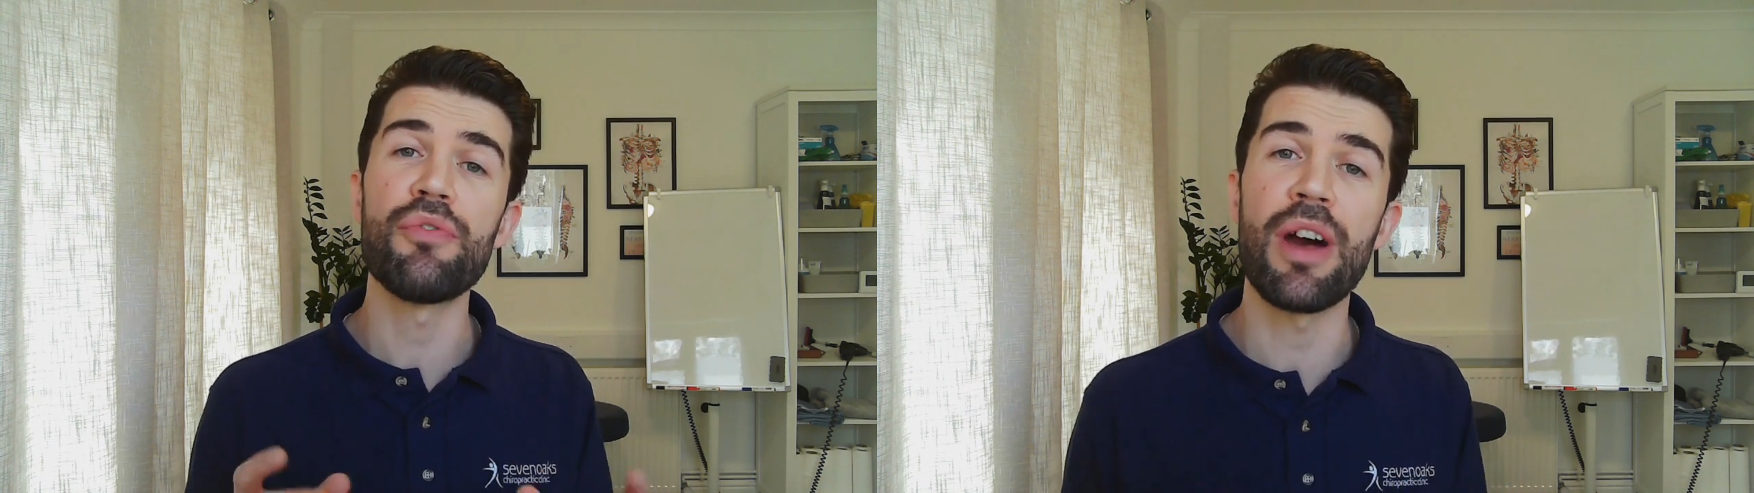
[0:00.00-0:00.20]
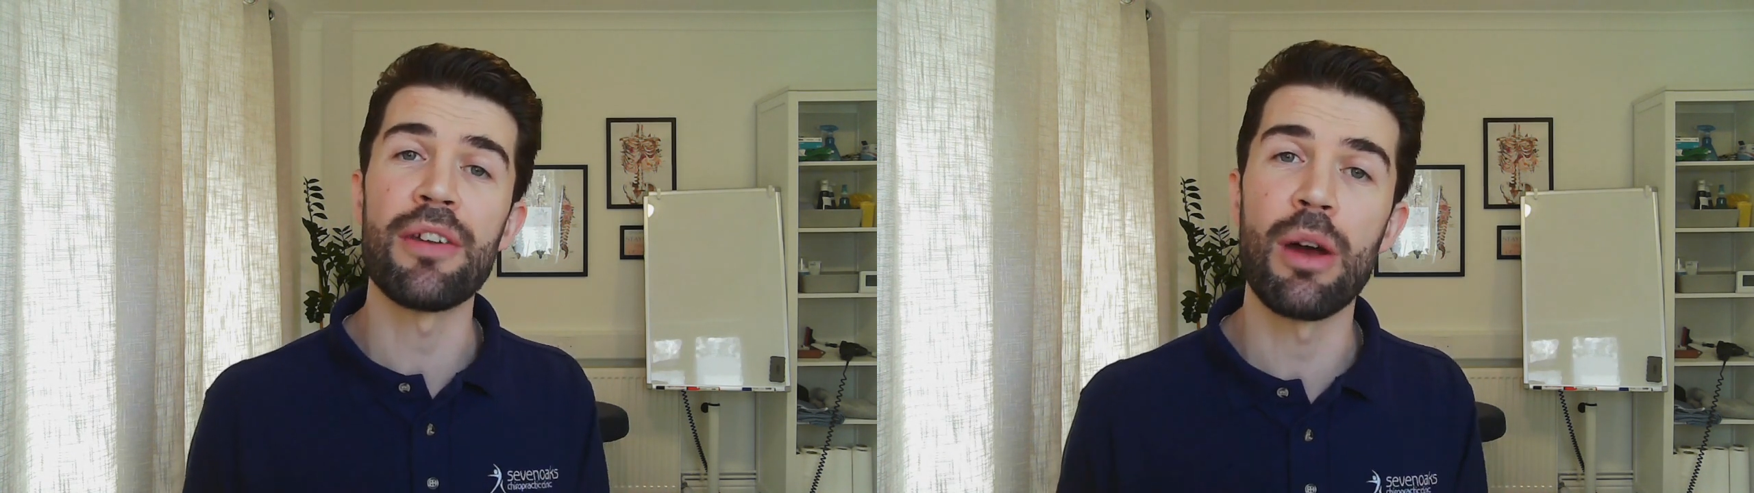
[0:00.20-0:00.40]

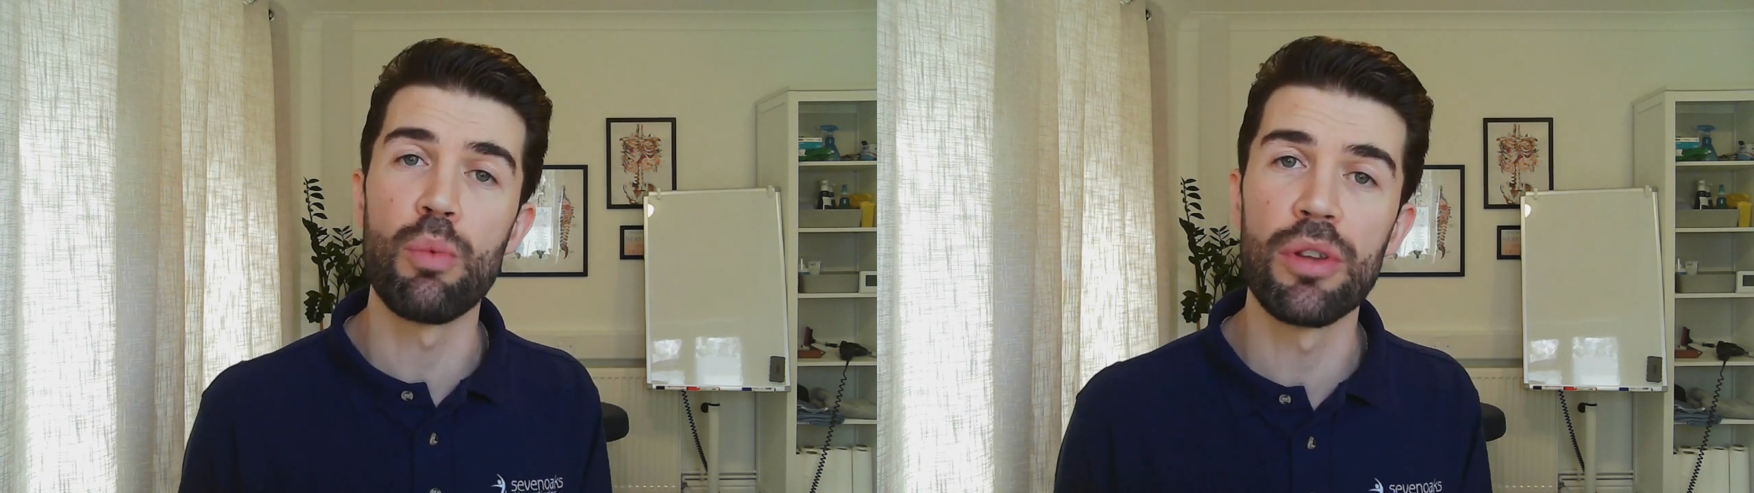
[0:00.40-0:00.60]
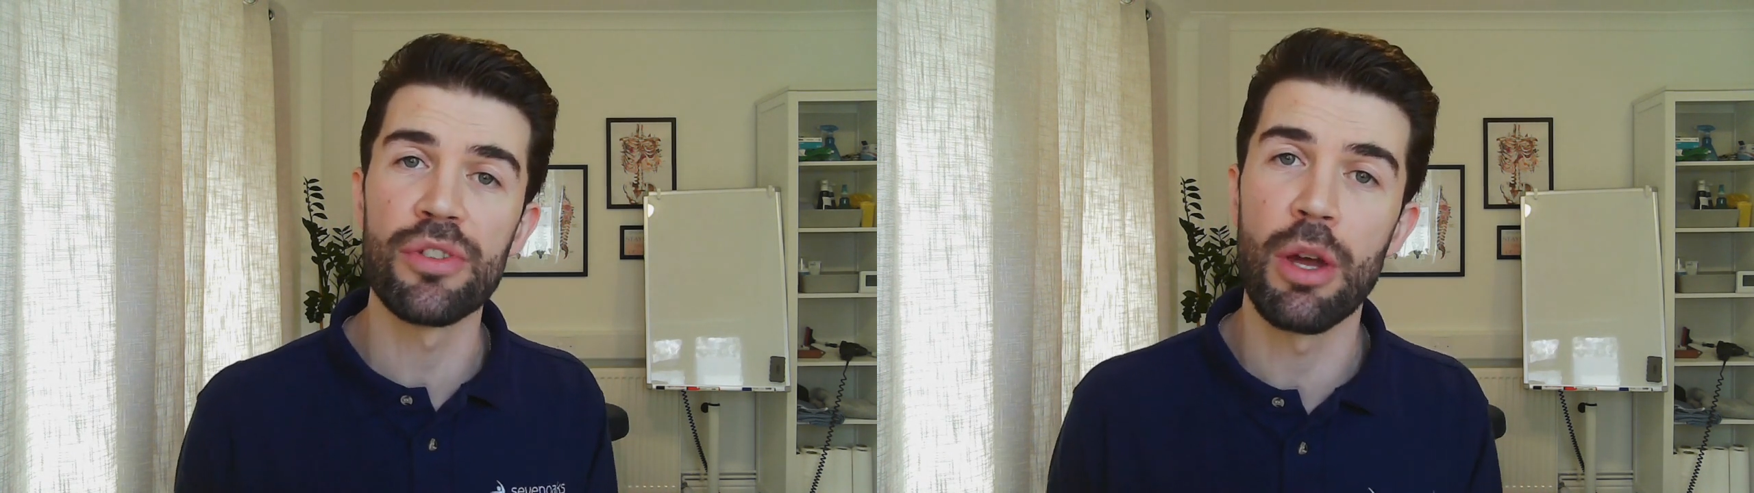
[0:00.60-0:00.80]
found out
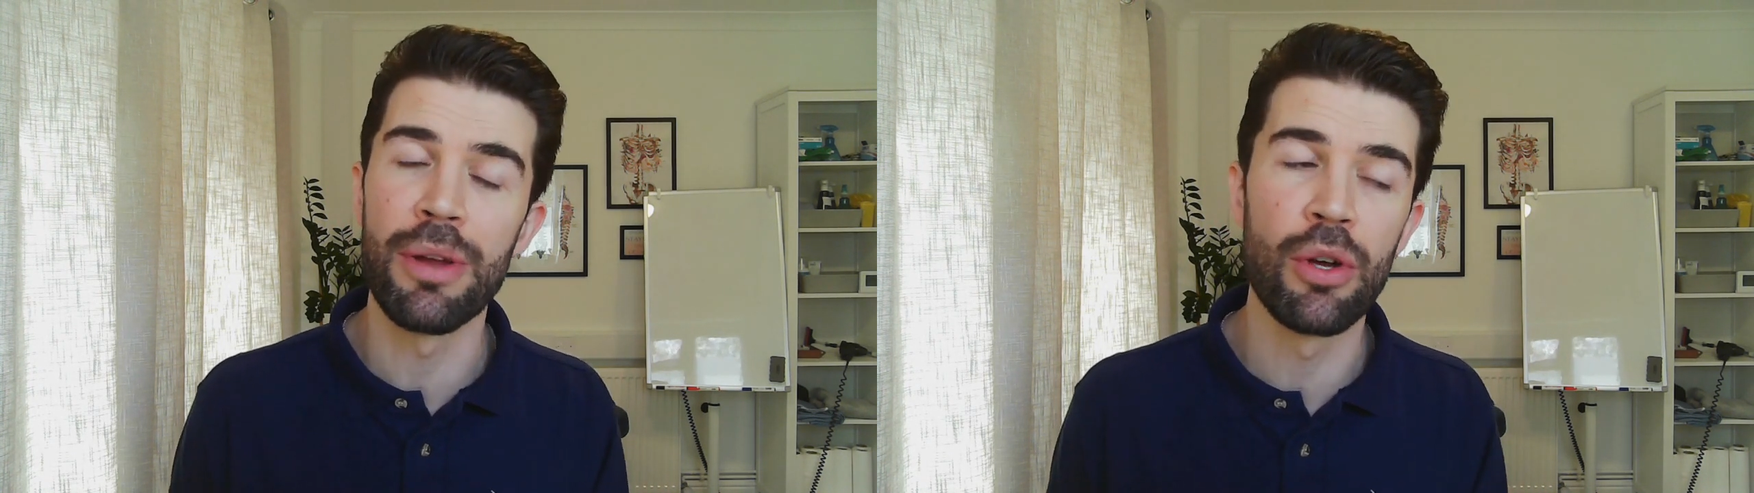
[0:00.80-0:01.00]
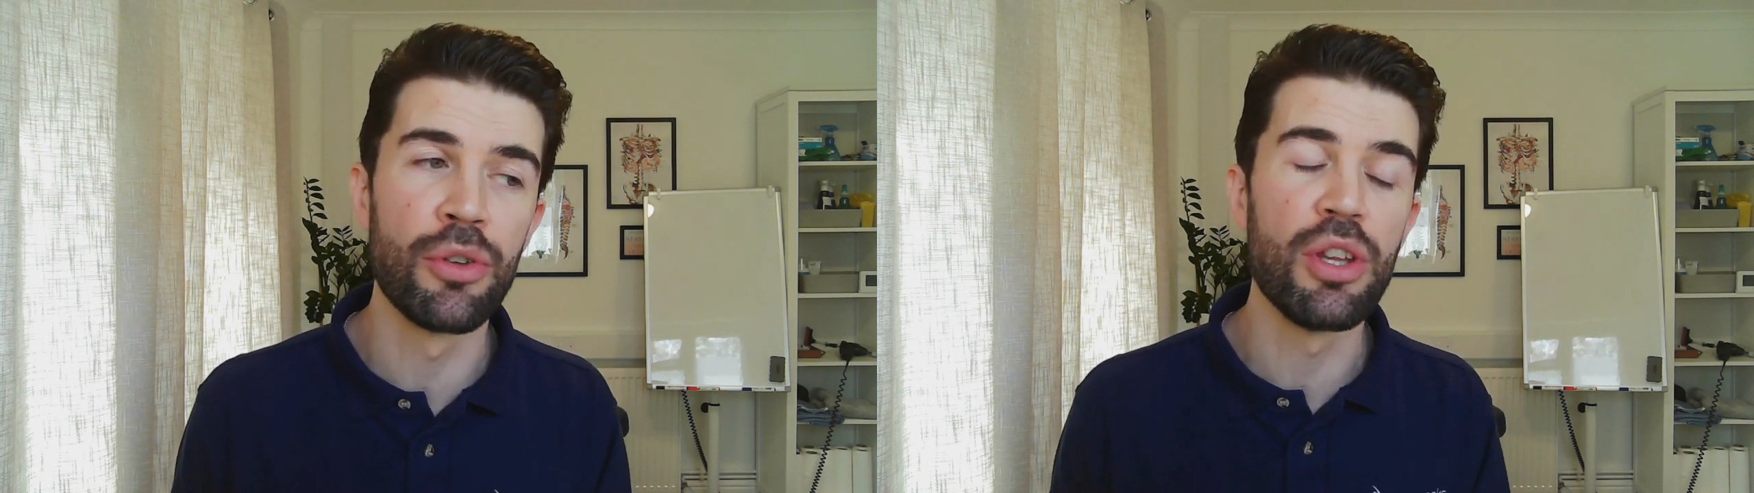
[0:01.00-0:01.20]
what's going on,